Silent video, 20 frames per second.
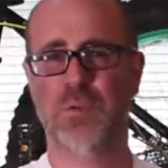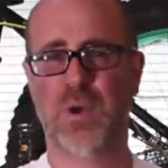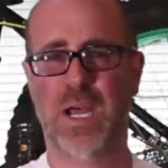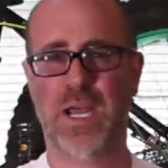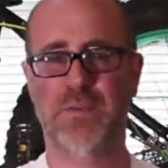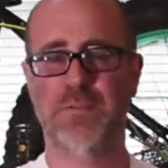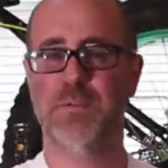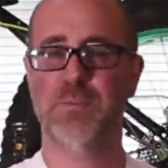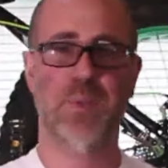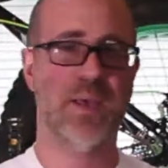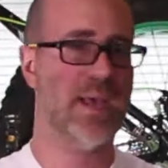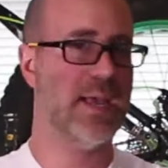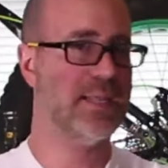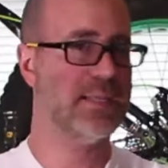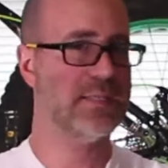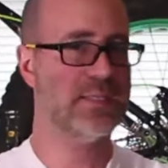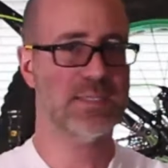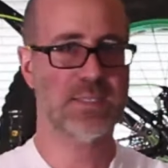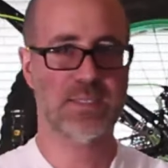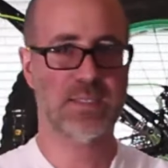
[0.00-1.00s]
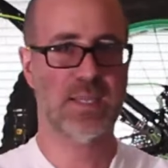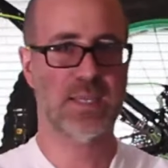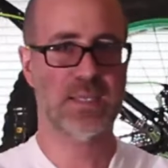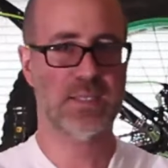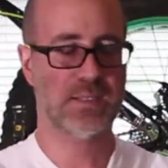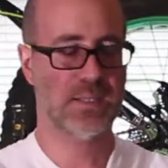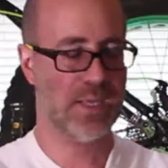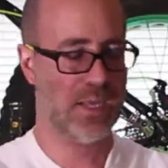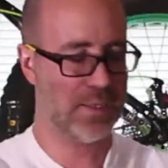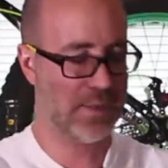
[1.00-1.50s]
drives, pens,
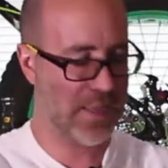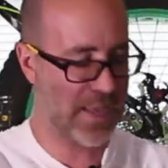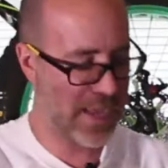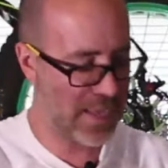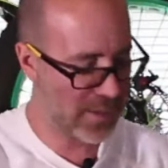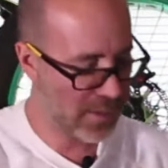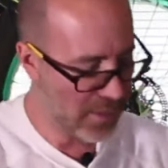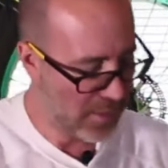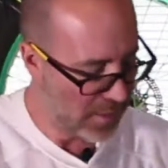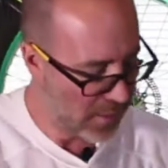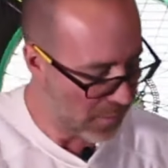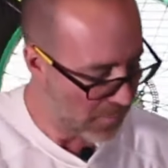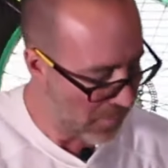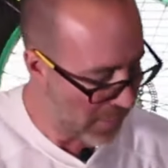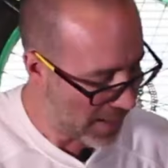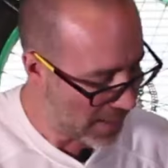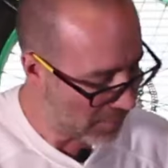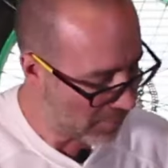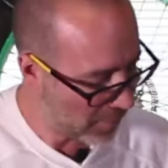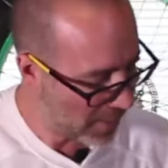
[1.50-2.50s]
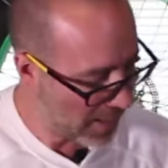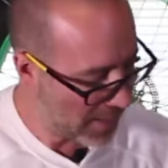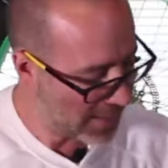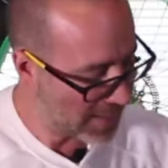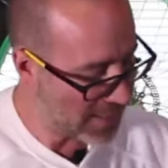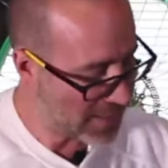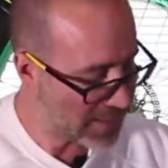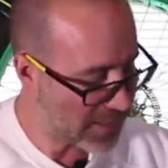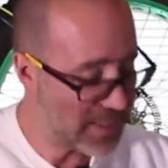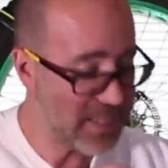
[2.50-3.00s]
things like that. Bottom line,
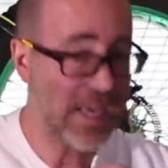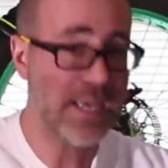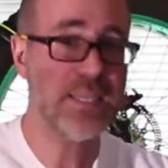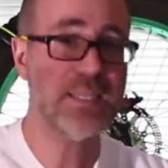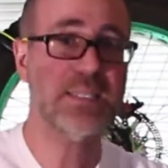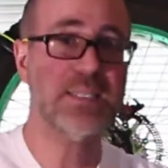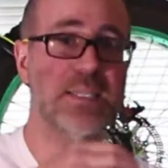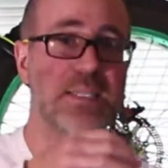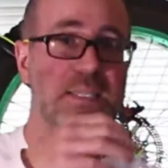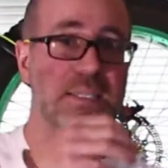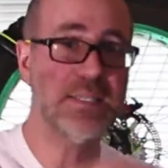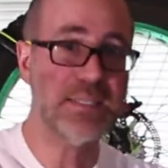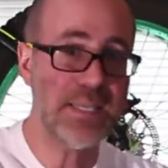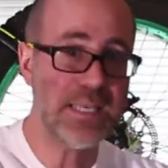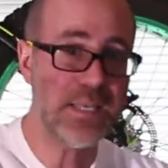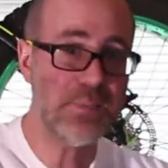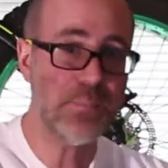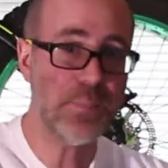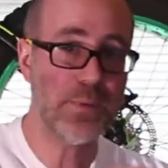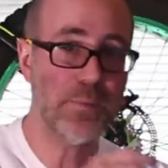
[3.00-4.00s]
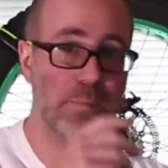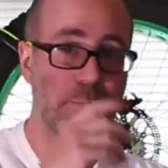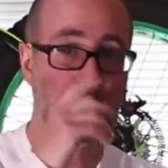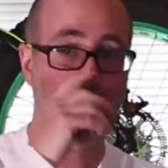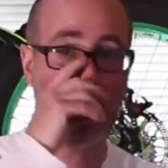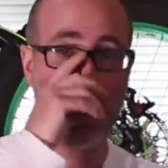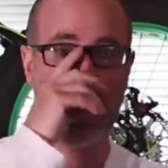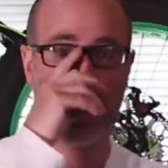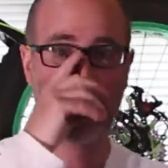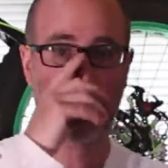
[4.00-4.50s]
it's a nice deep
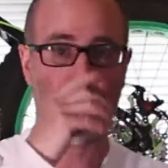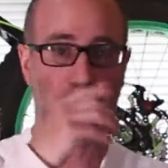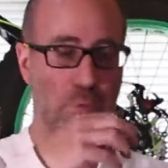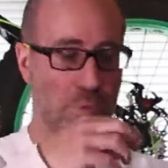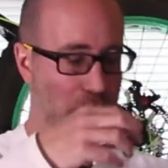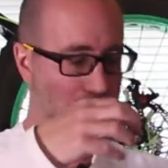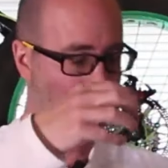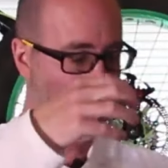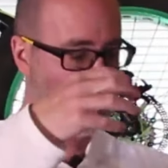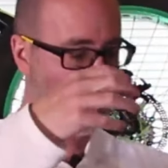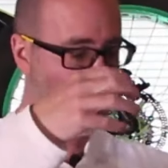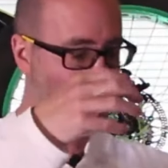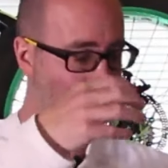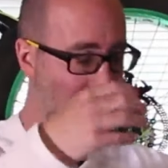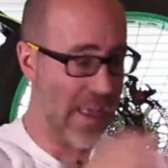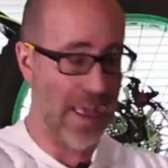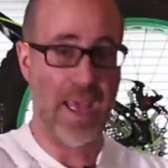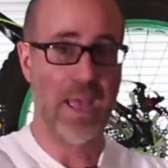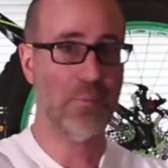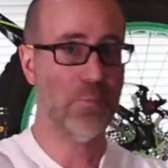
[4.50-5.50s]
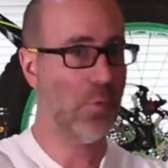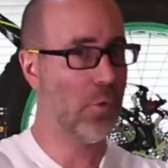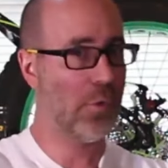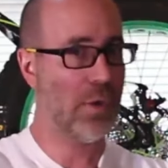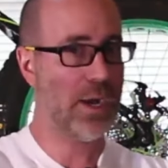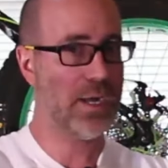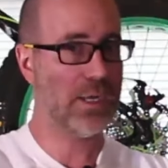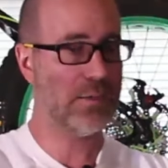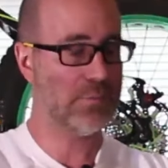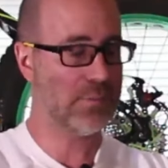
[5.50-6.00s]
pocket where you can add
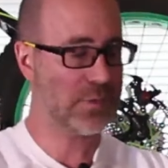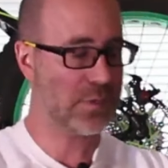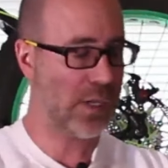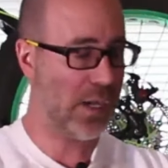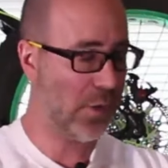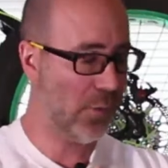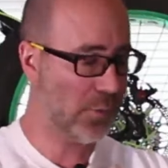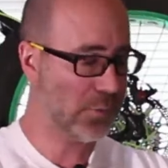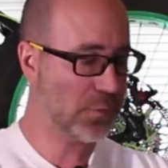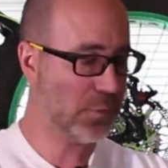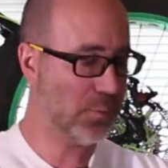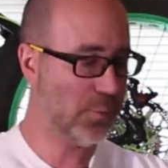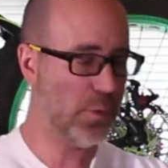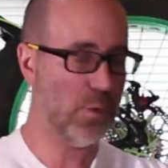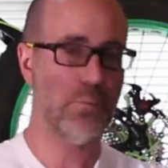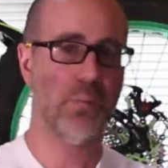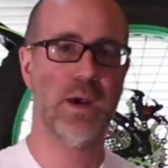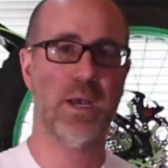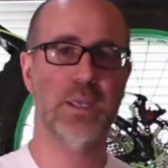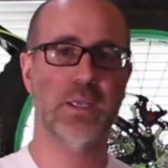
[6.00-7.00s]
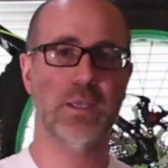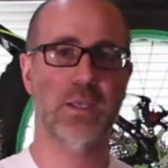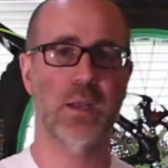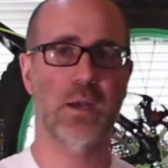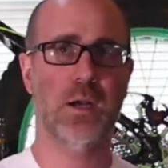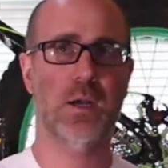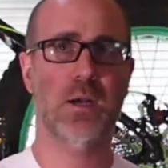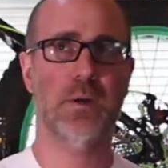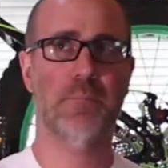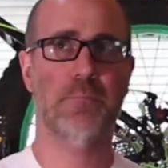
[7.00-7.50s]
more items. I also put my,
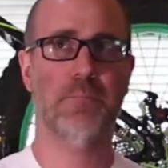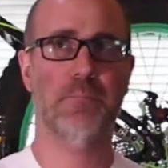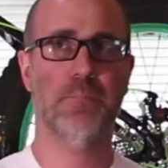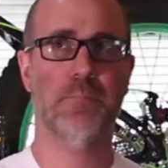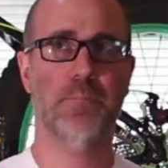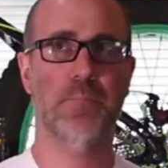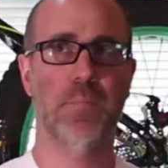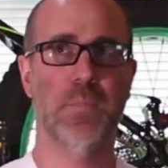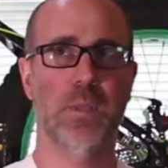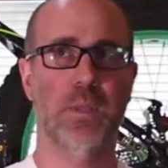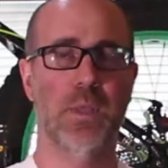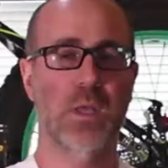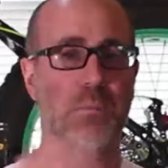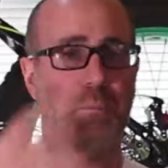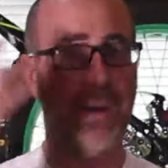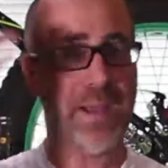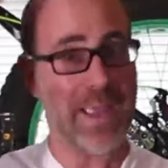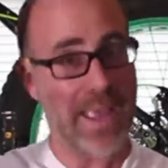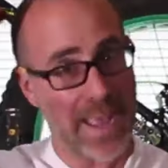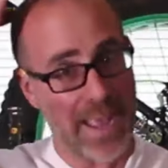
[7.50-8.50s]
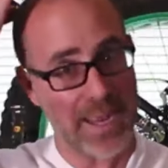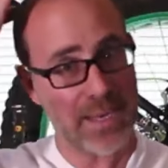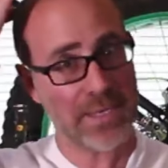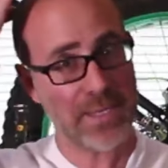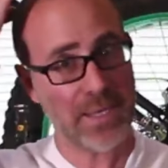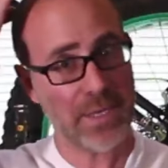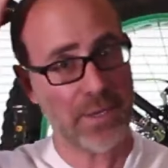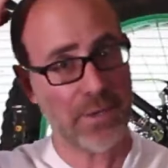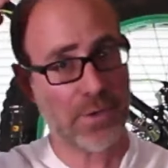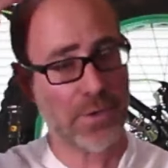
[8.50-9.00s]
um, my
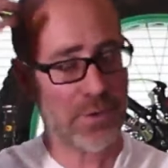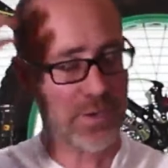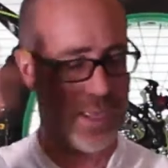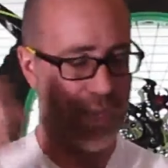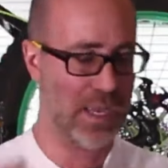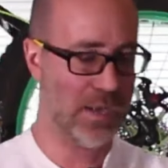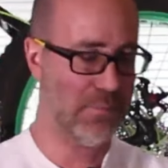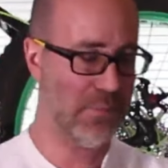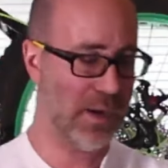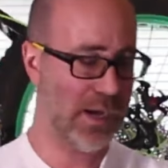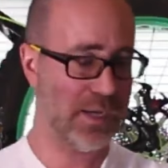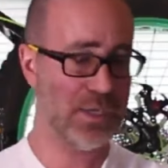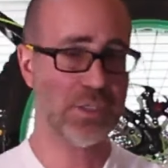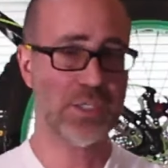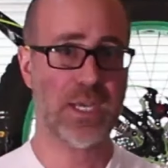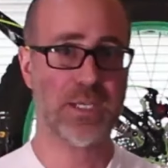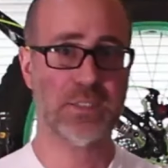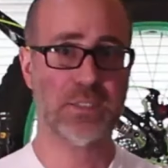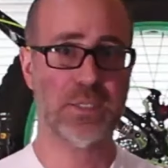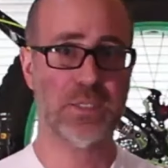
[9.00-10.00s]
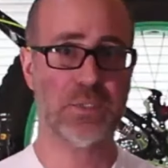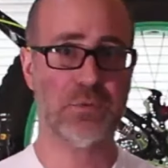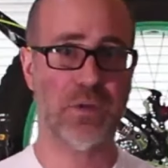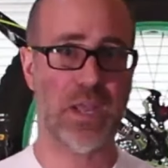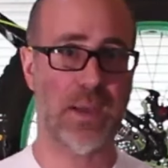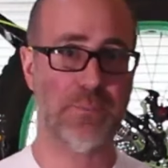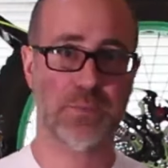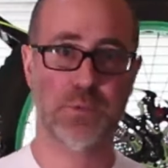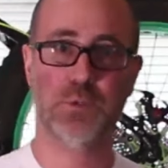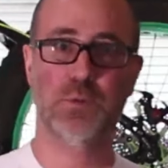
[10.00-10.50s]
headgear and my chesty
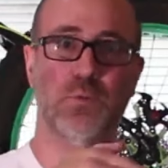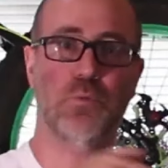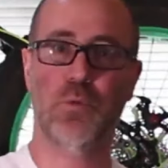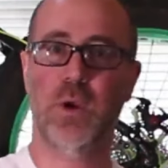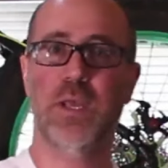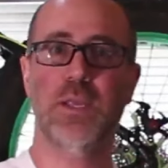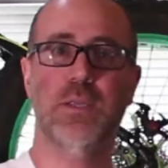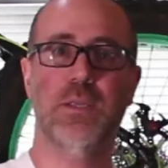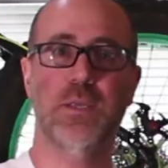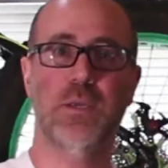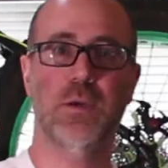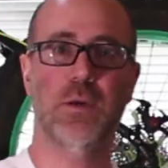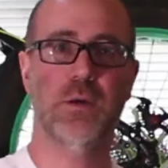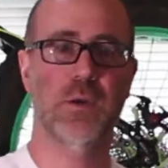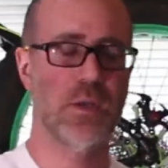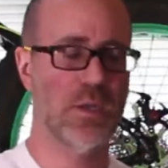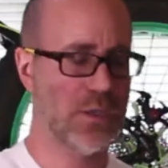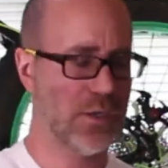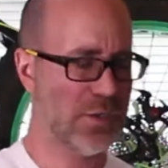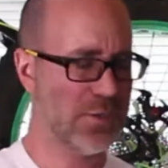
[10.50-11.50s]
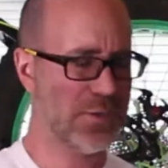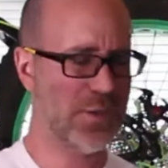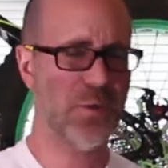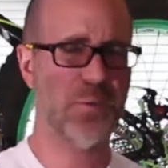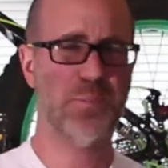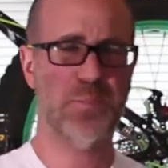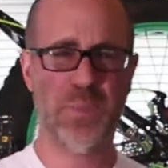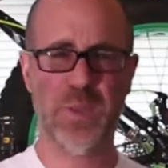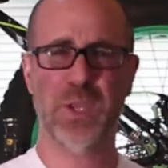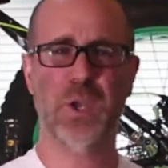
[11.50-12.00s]
straps right in here because
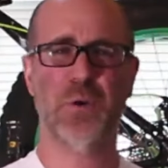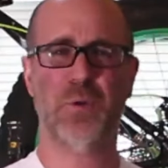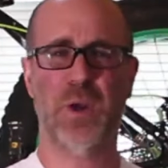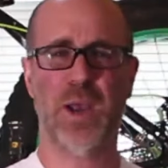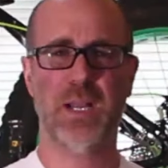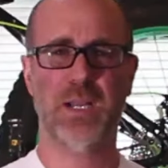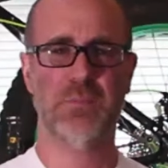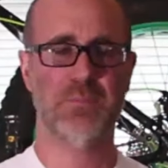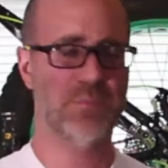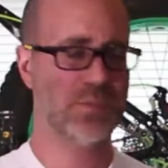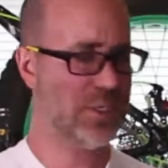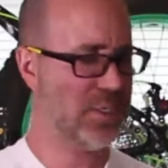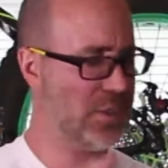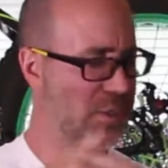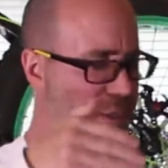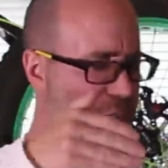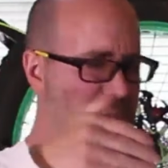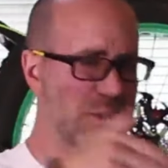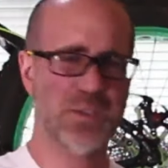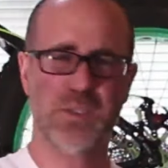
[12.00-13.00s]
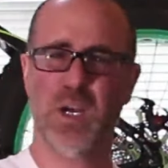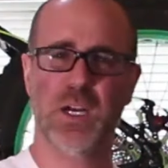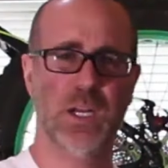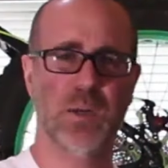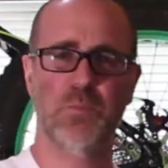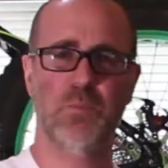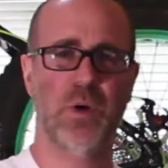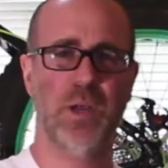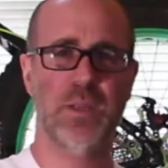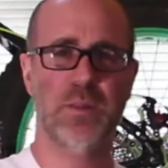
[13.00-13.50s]
they're bigger items and you just tuck
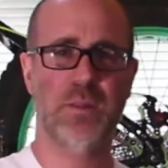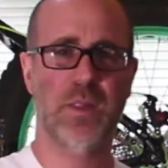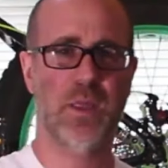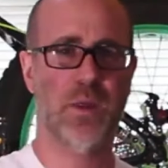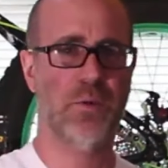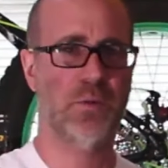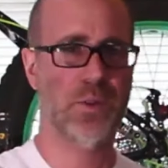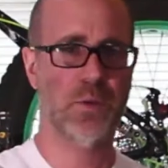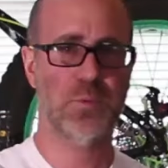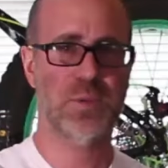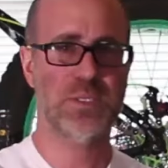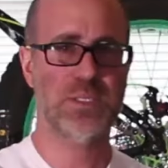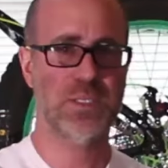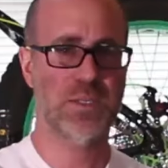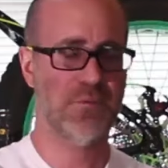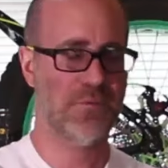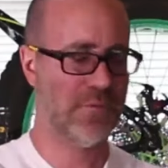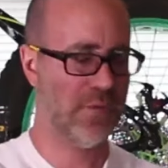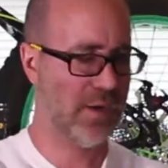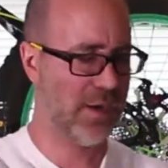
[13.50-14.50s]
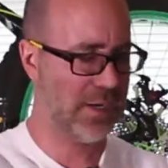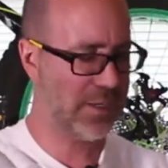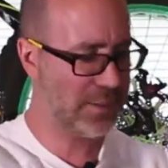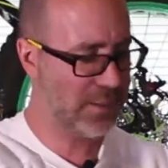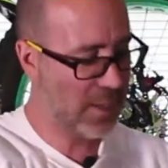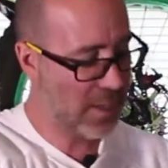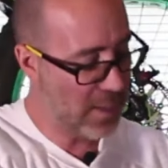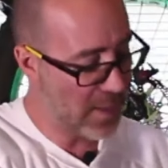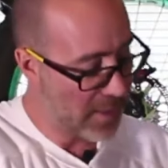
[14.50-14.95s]
them right in there and they're easy to find.